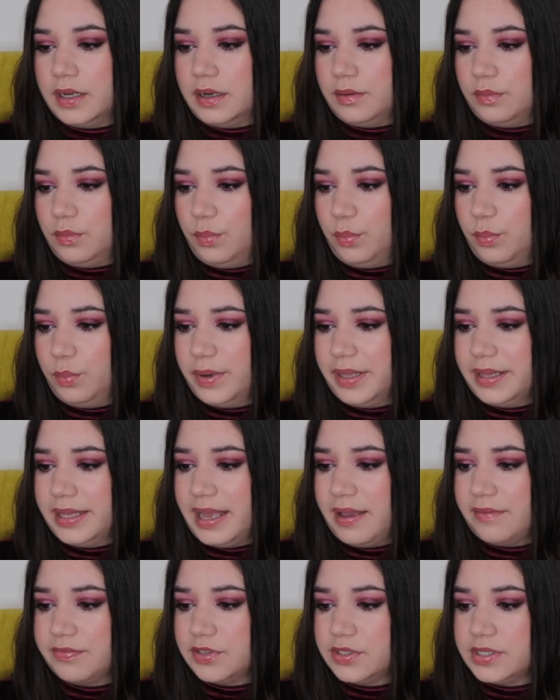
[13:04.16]
we'll
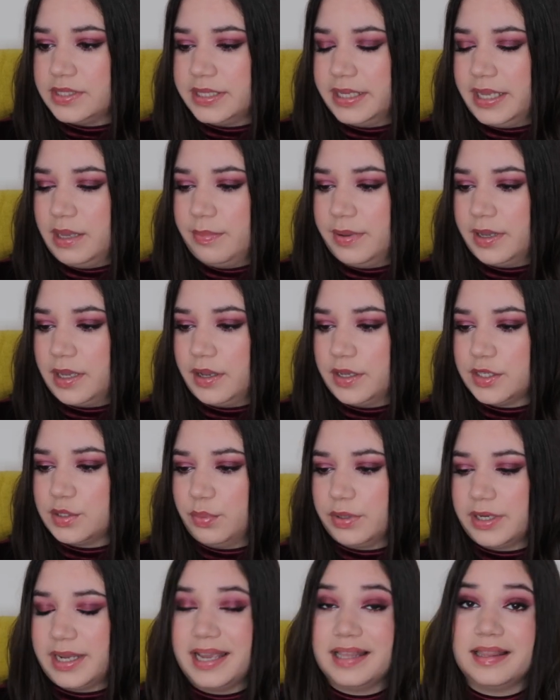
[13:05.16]
have to see, because
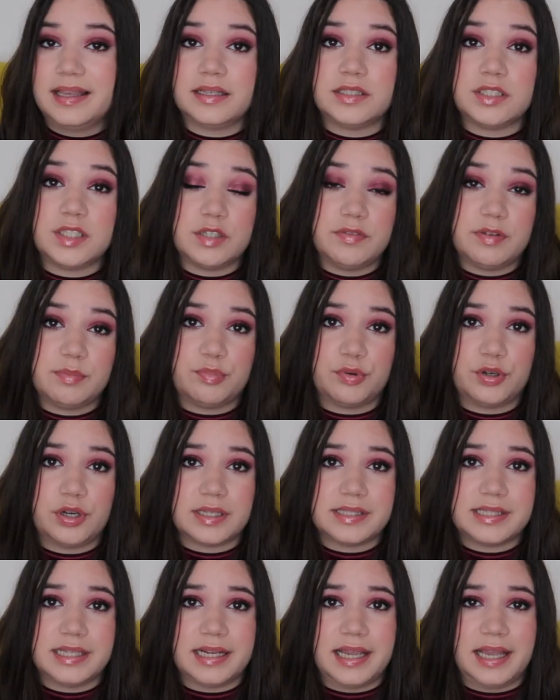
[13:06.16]
what I like to do with
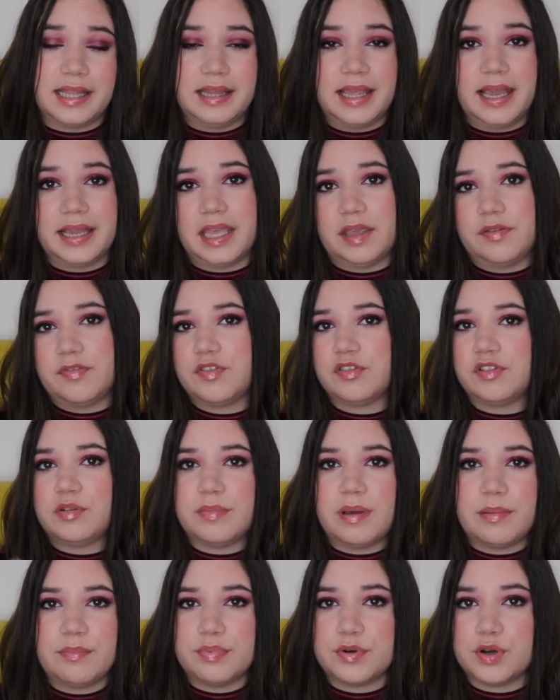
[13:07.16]
products that I like, if you
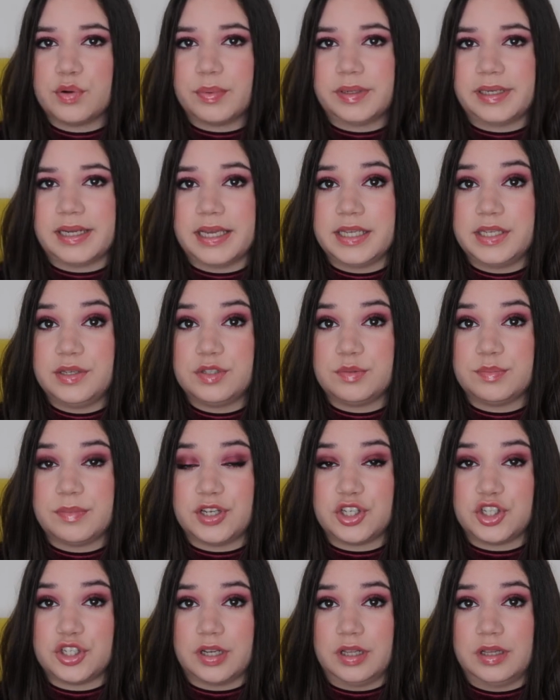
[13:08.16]
remember when I used
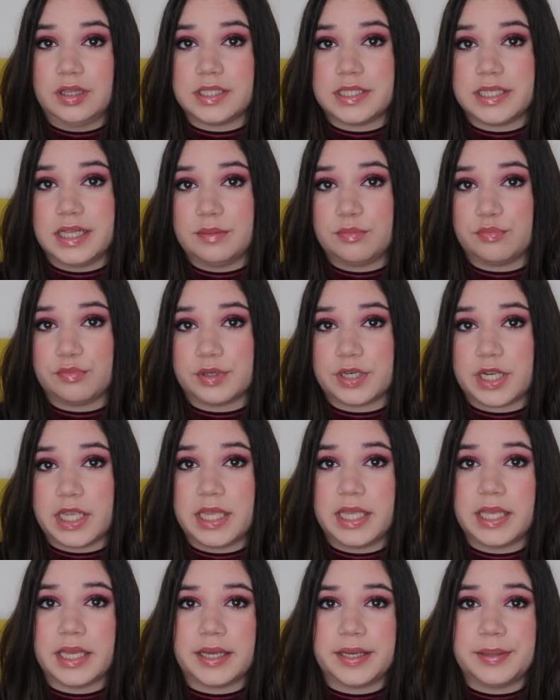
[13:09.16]
my Charlotte
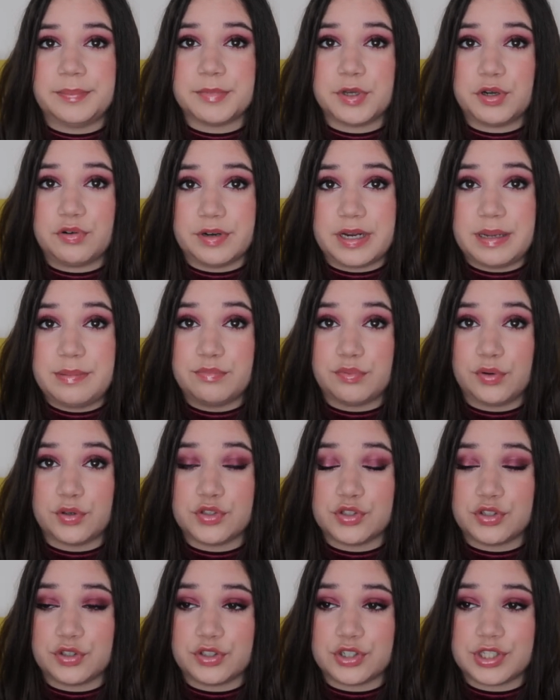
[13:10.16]
Tilbury cream
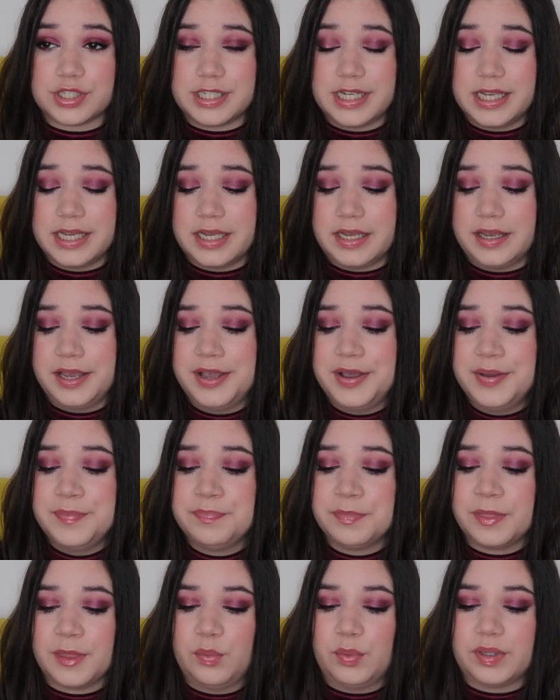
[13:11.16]
bronzer stick,
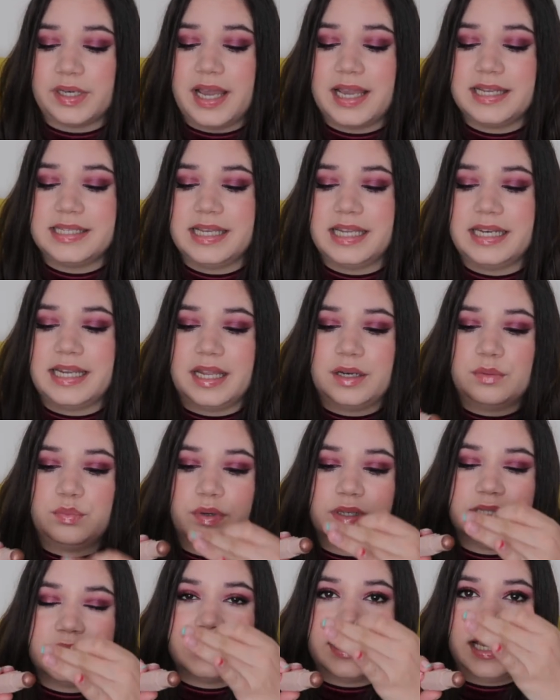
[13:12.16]
what I did, that
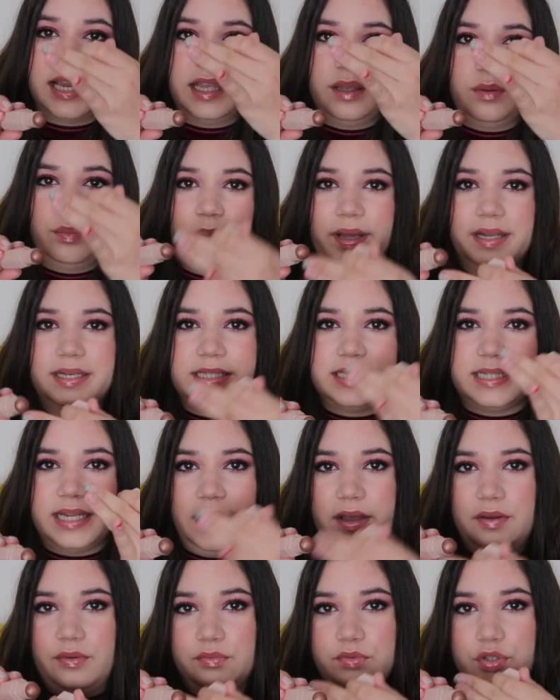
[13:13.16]
once I went
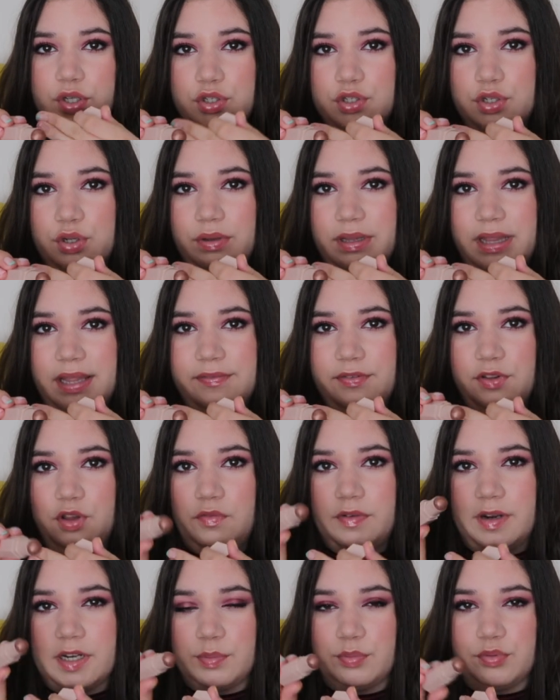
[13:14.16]
down to a level
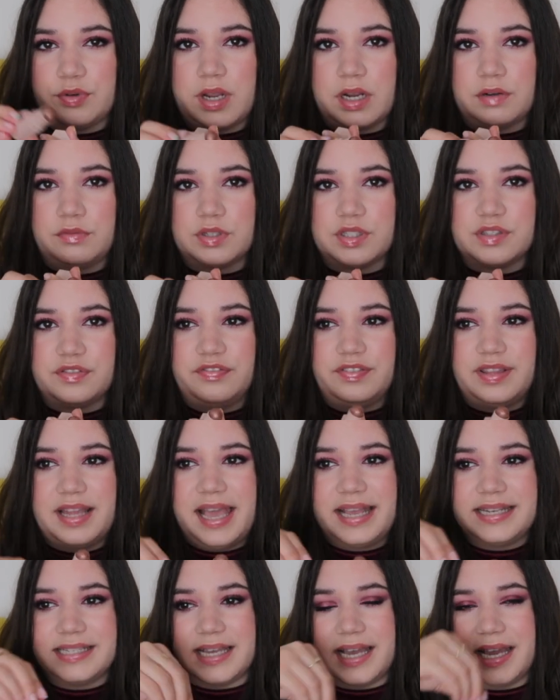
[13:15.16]
where the product was
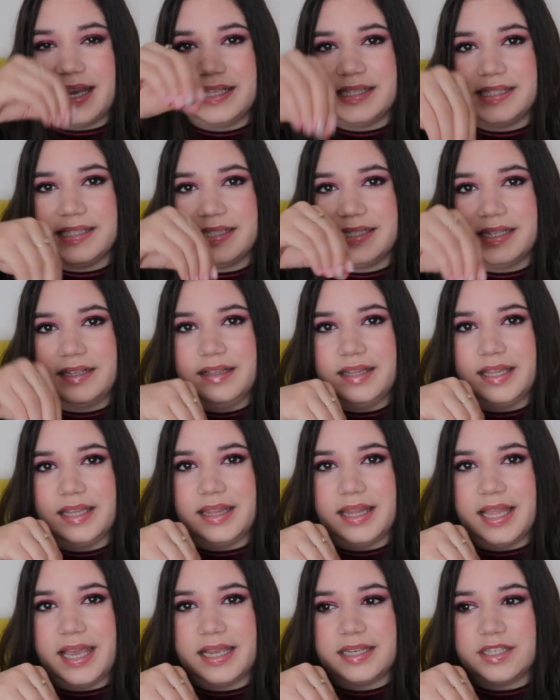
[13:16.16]
flat, I still
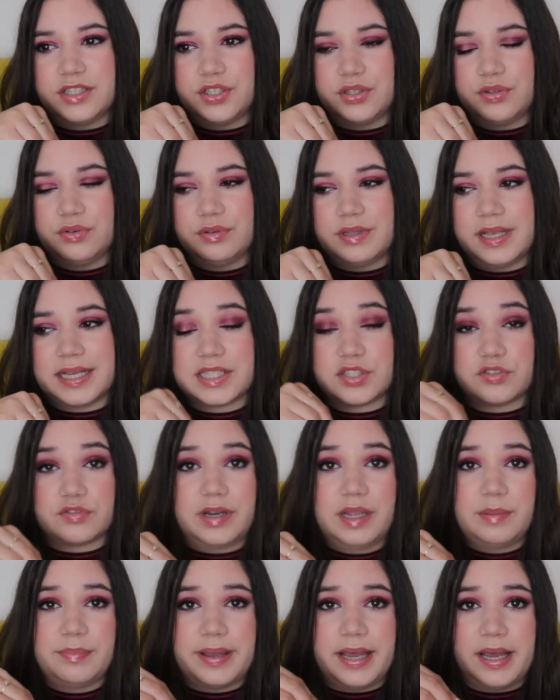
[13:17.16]
liked to like
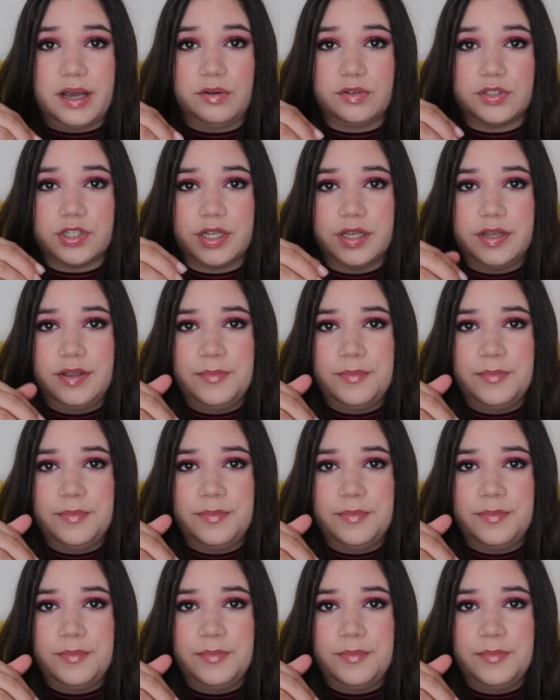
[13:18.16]
scrape out